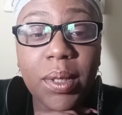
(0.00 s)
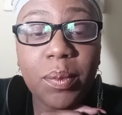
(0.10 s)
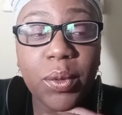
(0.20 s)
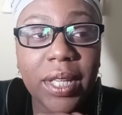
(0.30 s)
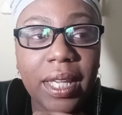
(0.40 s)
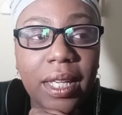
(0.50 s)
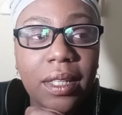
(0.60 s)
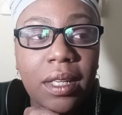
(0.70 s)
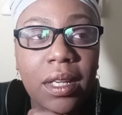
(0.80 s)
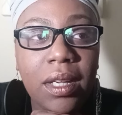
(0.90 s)
people
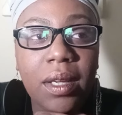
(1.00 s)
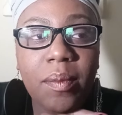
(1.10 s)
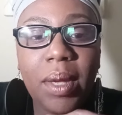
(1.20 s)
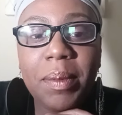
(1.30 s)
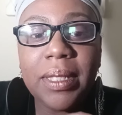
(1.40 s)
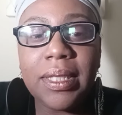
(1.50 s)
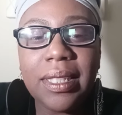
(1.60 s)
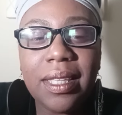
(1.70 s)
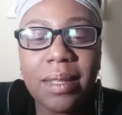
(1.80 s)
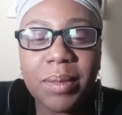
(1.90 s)
can maybe
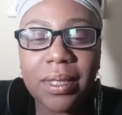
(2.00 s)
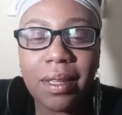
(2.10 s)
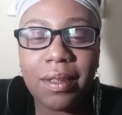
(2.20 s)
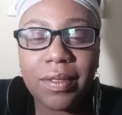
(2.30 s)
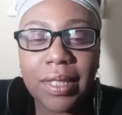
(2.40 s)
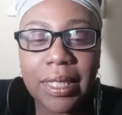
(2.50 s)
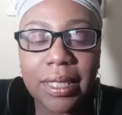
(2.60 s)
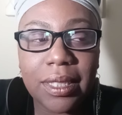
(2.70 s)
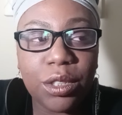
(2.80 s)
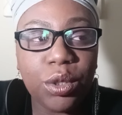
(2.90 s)
see themselves in
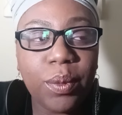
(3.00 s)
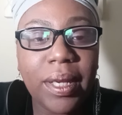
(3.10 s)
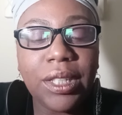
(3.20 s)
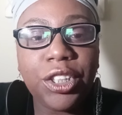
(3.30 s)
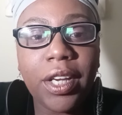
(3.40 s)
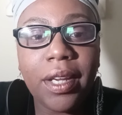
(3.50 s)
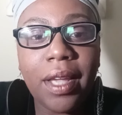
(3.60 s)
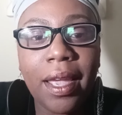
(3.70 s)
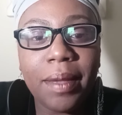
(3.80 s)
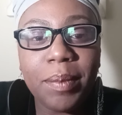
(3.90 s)
this situation
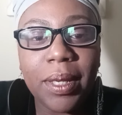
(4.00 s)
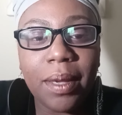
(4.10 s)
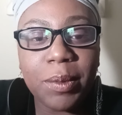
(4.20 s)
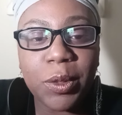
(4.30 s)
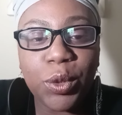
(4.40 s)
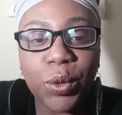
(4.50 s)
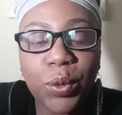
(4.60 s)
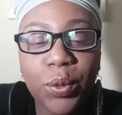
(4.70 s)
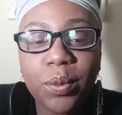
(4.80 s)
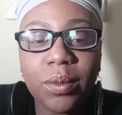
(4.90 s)
and be able
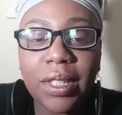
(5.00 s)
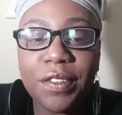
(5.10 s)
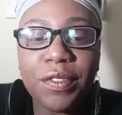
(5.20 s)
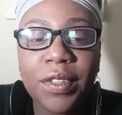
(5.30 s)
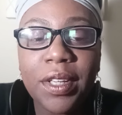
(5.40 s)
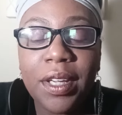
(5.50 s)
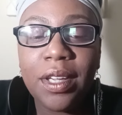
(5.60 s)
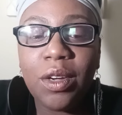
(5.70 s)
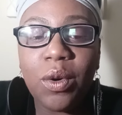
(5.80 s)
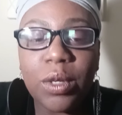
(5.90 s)
to give
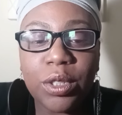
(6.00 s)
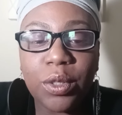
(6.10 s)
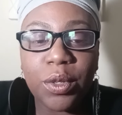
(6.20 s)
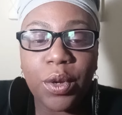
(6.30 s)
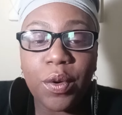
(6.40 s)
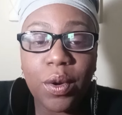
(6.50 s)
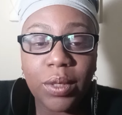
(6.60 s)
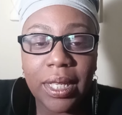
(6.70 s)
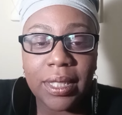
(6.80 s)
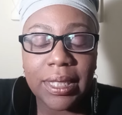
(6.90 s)
also your
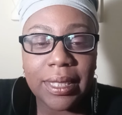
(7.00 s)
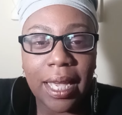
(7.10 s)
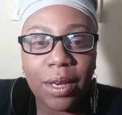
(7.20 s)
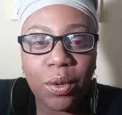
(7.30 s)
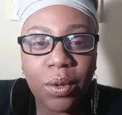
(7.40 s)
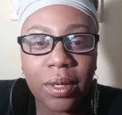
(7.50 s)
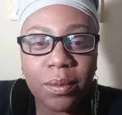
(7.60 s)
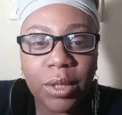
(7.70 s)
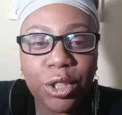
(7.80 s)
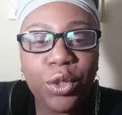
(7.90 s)
own insight
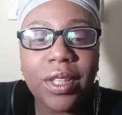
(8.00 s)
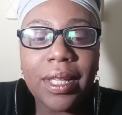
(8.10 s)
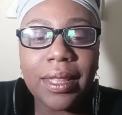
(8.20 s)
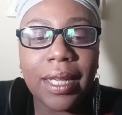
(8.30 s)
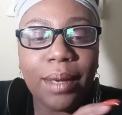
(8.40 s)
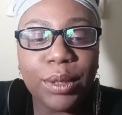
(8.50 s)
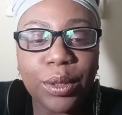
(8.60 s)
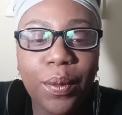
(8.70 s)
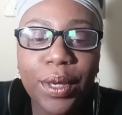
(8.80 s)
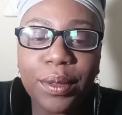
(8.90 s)
on what you think that I was
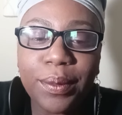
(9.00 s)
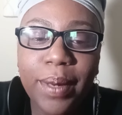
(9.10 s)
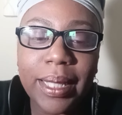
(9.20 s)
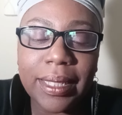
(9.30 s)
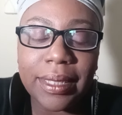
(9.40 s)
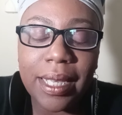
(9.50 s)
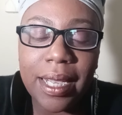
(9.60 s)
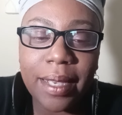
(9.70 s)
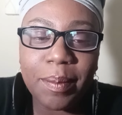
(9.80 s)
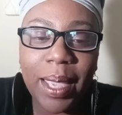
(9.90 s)
going through at the
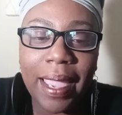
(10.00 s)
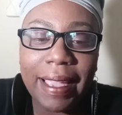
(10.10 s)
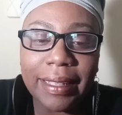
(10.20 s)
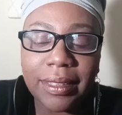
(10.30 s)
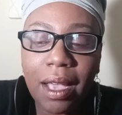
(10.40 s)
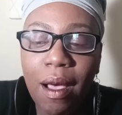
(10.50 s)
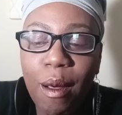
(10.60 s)
time. And